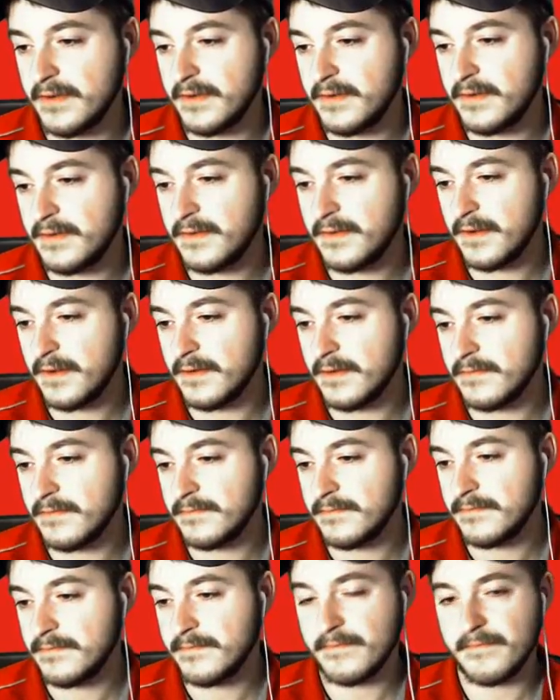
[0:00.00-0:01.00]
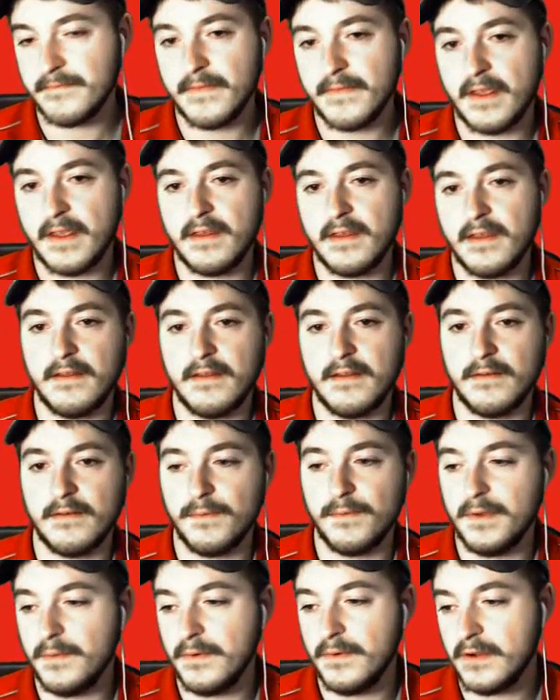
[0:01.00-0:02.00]
so we
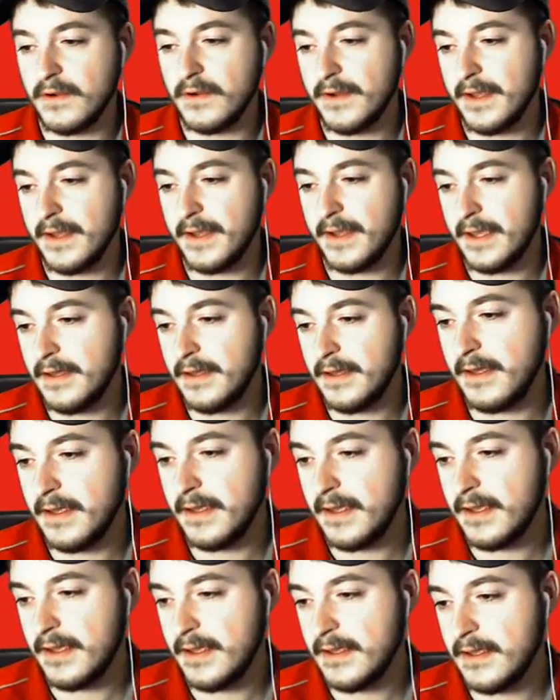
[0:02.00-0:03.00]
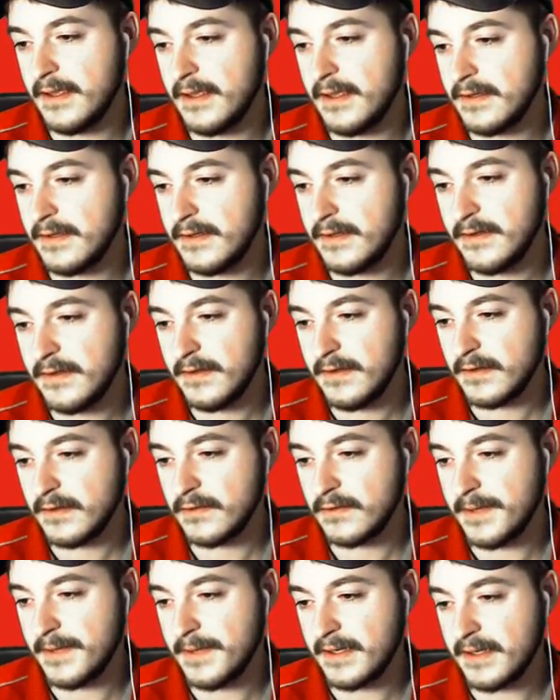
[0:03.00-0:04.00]
will go ahead and go
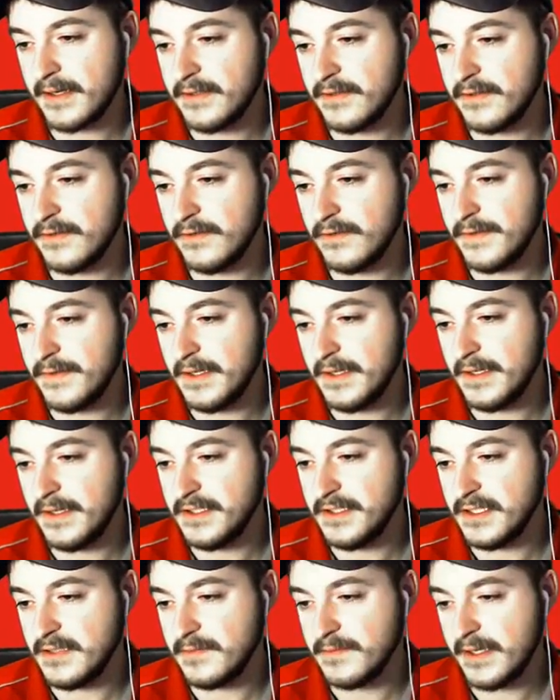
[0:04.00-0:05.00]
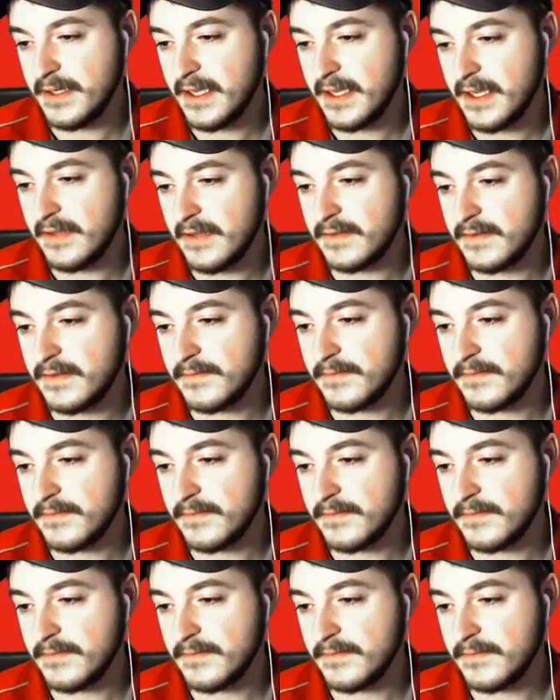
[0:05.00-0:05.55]
back to the gym, I guess.